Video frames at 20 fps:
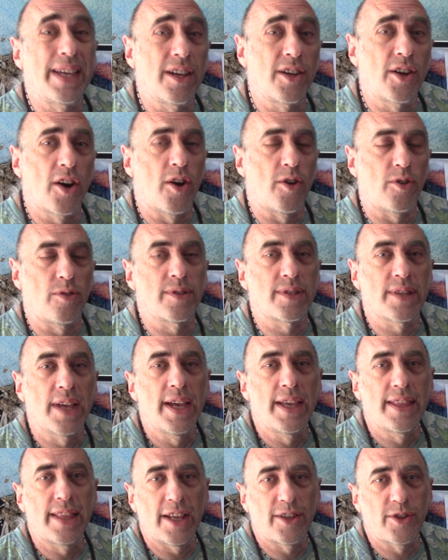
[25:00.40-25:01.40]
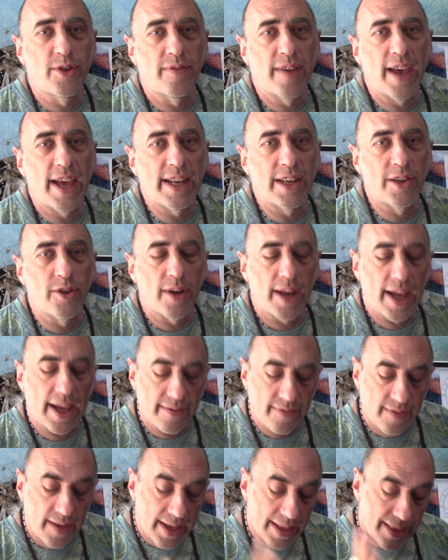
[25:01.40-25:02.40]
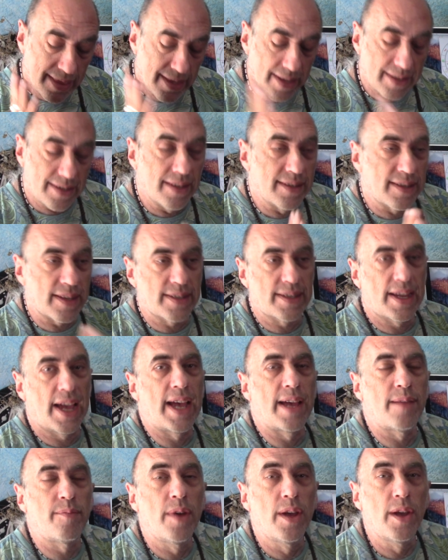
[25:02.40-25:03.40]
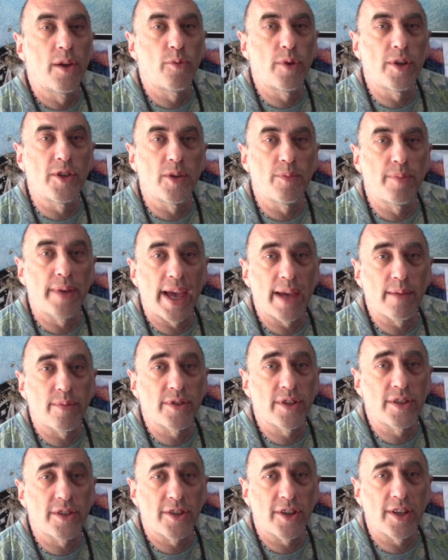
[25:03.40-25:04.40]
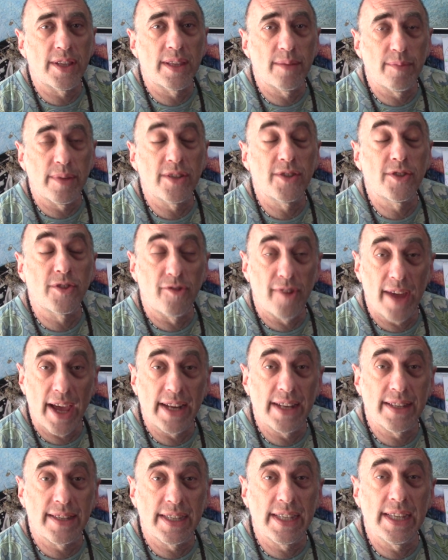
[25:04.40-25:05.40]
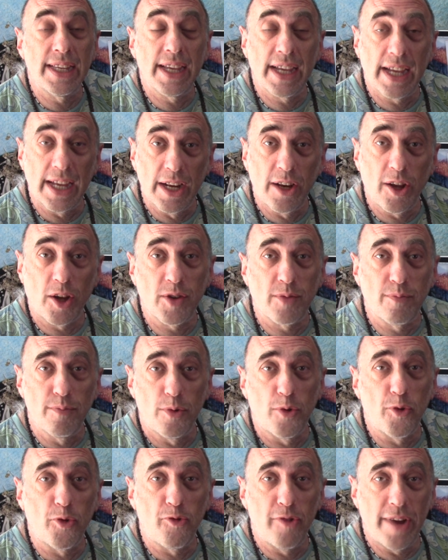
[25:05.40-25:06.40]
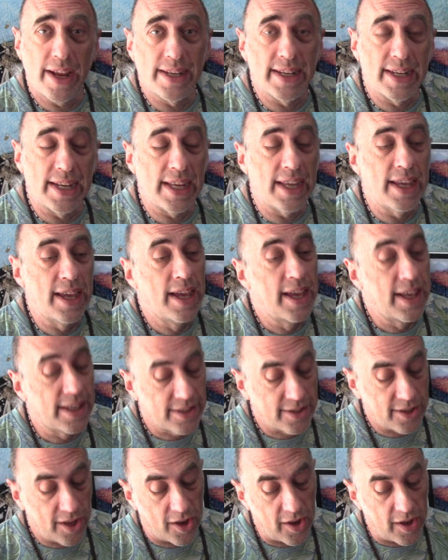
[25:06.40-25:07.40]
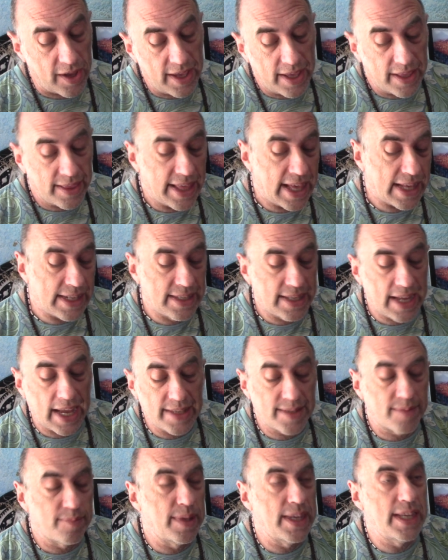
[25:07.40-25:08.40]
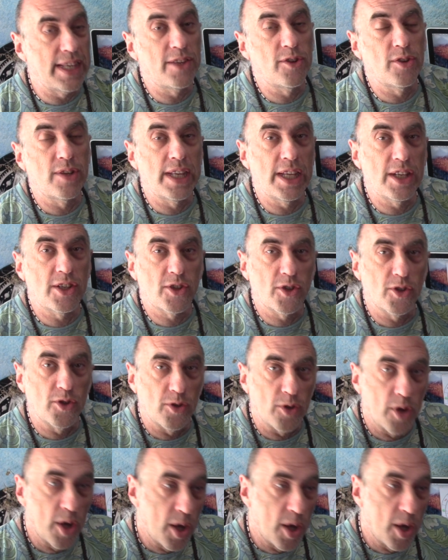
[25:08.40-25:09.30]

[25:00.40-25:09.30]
goals that you've had in your life, this is a time when you'll be able to turn them into reality a lot more readily. So that does mean you need to